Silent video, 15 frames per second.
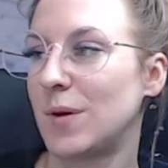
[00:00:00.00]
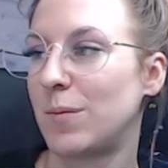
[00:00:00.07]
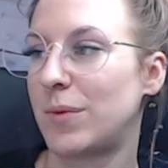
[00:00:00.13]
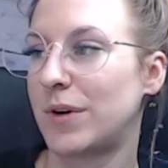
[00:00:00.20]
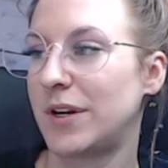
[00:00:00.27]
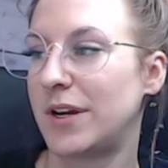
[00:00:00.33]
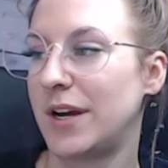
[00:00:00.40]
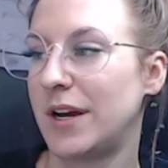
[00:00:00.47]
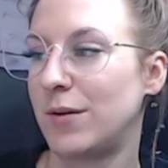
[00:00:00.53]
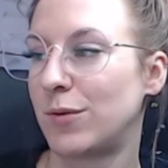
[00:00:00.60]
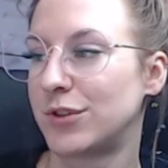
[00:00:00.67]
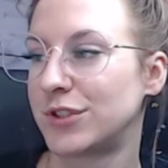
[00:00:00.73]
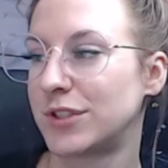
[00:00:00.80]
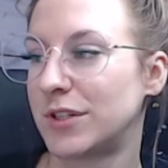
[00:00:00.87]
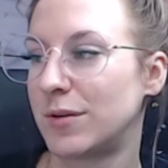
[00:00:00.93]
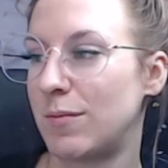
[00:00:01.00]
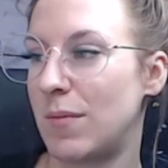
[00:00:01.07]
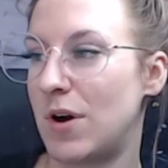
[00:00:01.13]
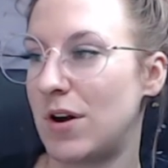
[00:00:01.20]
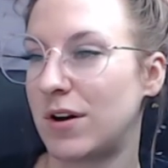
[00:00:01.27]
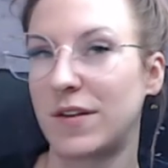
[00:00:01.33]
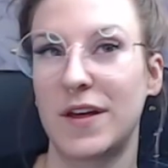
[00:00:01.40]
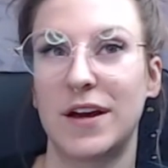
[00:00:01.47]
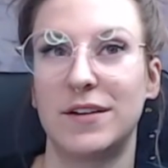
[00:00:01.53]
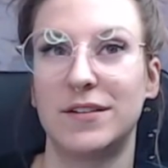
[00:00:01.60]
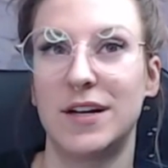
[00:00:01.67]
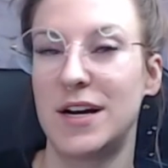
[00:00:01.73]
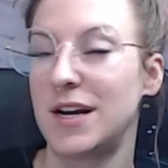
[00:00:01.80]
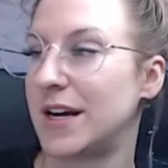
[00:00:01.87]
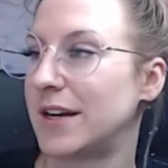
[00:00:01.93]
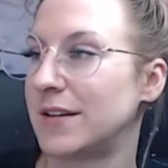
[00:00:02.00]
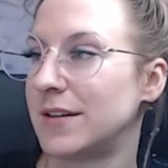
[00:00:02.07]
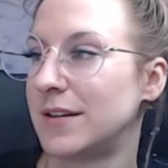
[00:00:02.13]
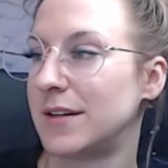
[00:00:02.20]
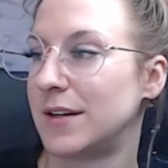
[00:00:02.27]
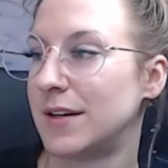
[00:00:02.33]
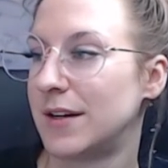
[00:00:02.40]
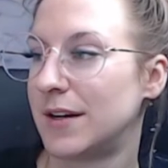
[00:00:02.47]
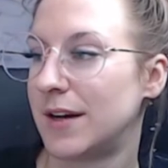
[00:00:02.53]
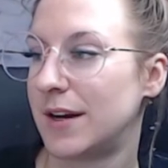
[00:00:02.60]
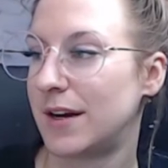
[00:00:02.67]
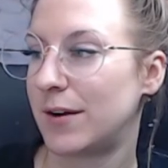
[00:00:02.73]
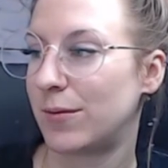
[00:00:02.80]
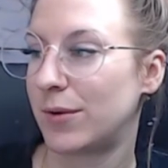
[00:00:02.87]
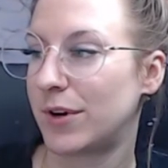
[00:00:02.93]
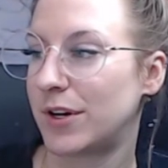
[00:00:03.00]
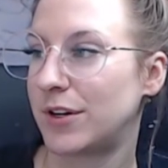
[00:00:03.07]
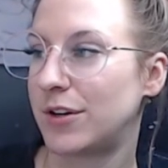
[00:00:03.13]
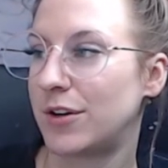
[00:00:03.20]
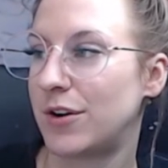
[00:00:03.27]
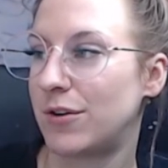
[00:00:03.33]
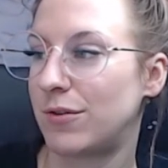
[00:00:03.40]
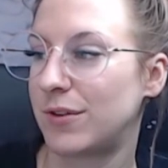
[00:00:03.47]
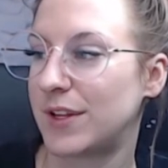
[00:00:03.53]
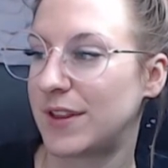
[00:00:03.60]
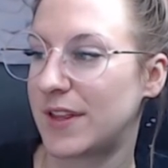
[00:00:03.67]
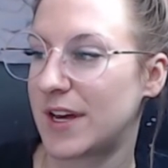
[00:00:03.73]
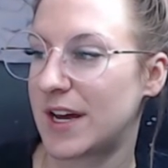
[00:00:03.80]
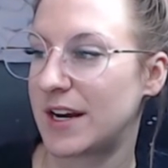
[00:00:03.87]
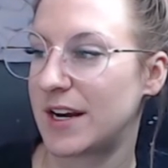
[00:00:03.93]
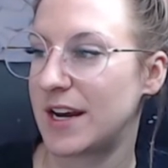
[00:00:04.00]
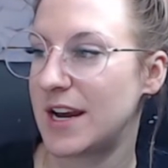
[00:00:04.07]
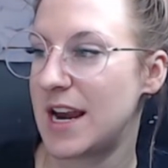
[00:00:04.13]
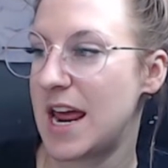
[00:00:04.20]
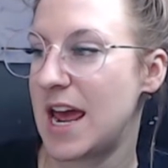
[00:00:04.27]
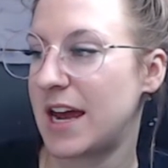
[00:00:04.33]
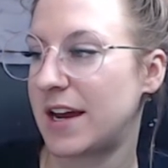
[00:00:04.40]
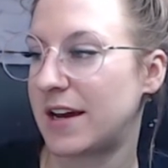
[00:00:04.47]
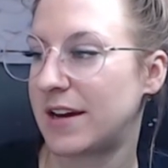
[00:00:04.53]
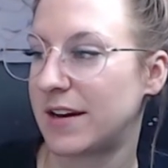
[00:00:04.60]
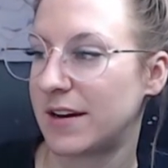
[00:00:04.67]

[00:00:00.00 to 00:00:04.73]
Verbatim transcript: But again, we're just going to mock that line and we're going to know that that neck